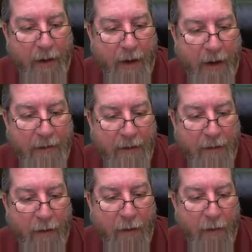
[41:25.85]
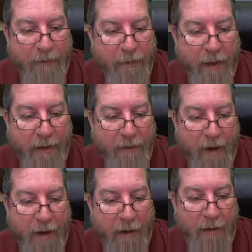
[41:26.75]
and then go home and try to
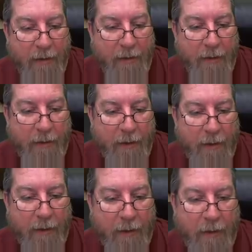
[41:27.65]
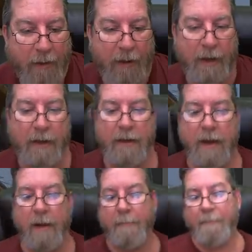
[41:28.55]
draw. And
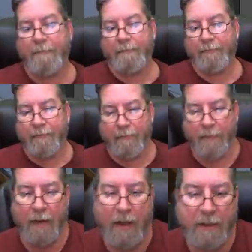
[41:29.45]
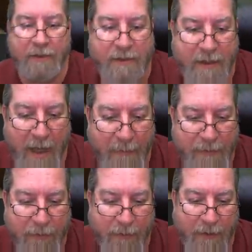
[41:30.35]
I just
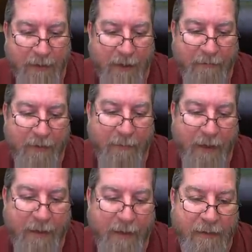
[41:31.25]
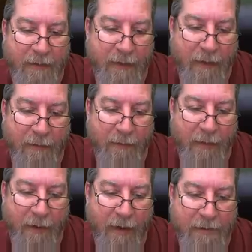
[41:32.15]
absolutely loved them. And then, you know,
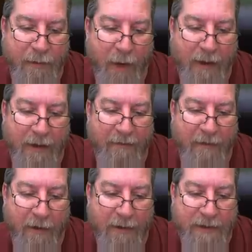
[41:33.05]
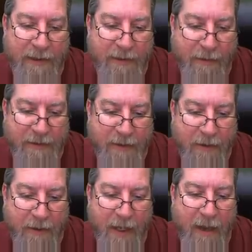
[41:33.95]
as a wildlife artist, that's how I
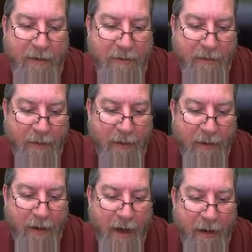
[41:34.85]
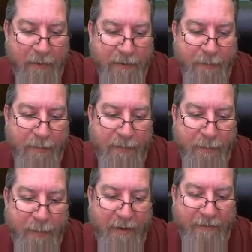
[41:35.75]
started out. I was a
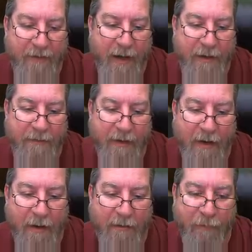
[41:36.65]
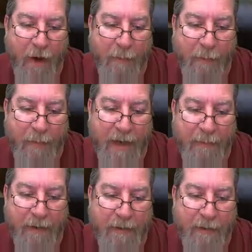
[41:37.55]
big fan of the art of Robert
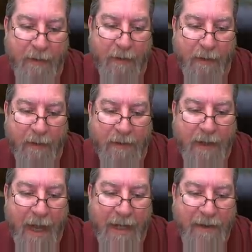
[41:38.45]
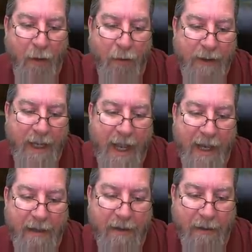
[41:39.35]
Bateman, Guy Koliak,